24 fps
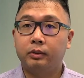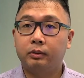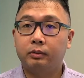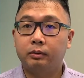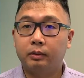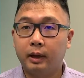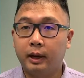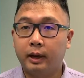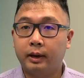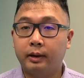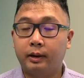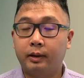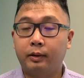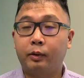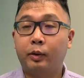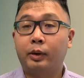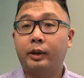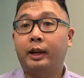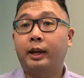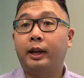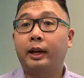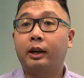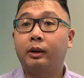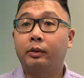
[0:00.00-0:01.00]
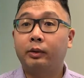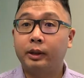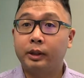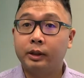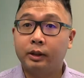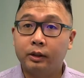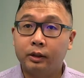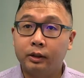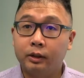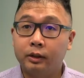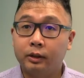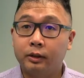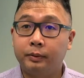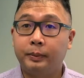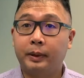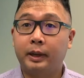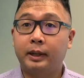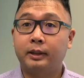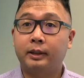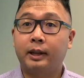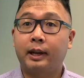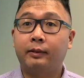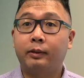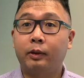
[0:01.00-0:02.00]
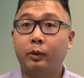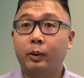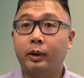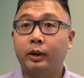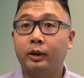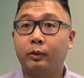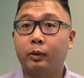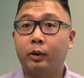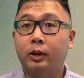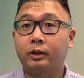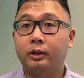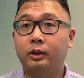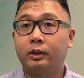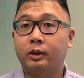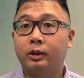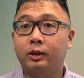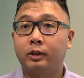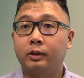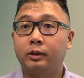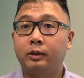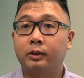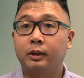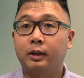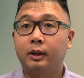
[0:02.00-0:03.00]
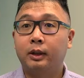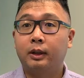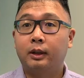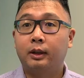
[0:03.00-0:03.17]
and when they get a return, because everyone wants to know,